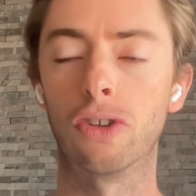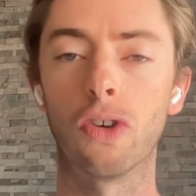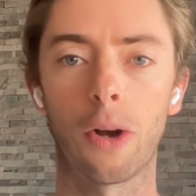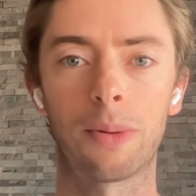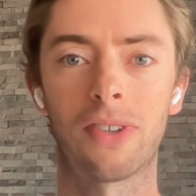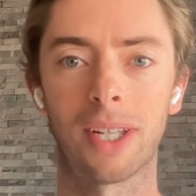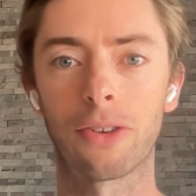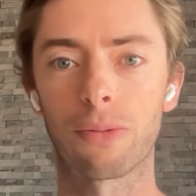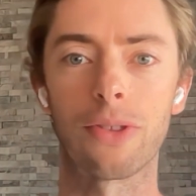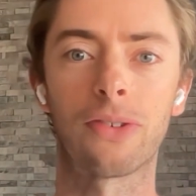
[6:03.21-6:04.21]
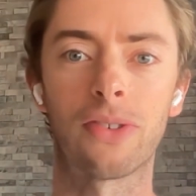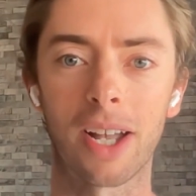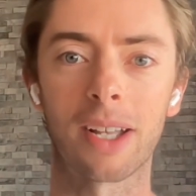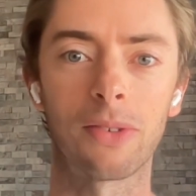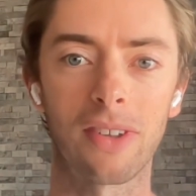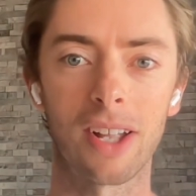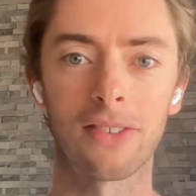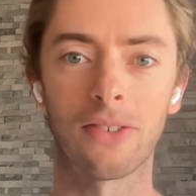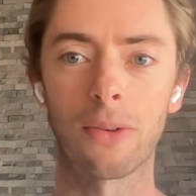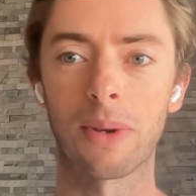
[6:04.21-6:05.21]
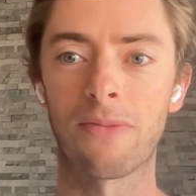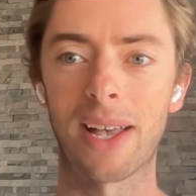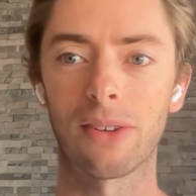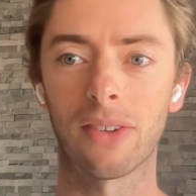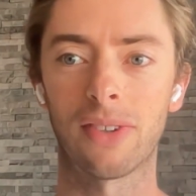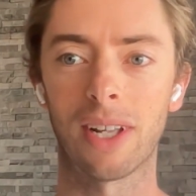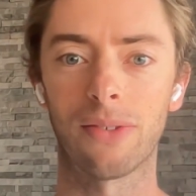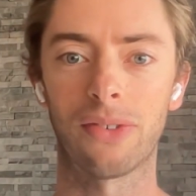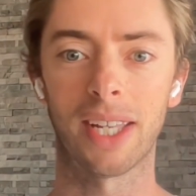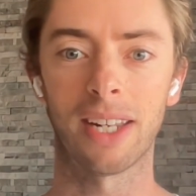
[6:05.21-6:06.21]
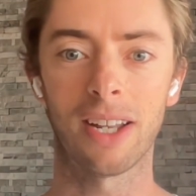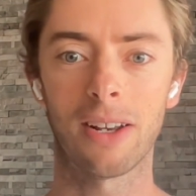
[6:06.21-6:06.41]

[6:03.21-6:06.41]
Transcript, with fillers: adopted through the circumstances that we found ourselves in,